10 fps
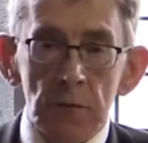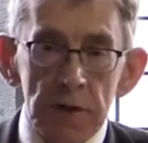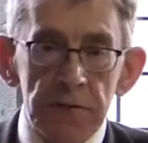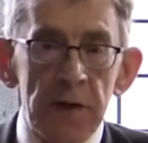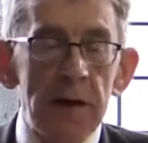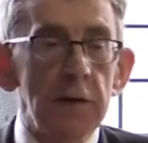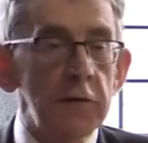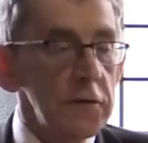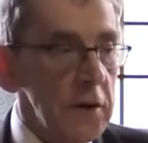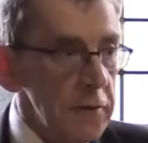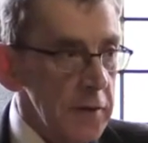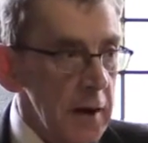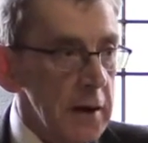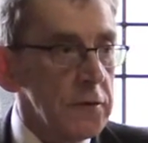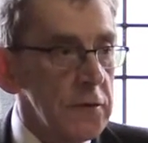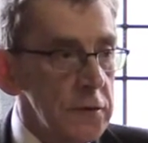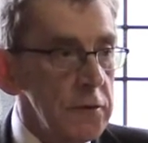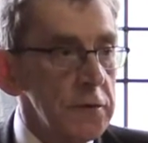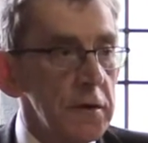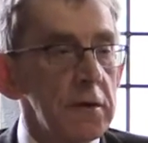We failed, if you like, to use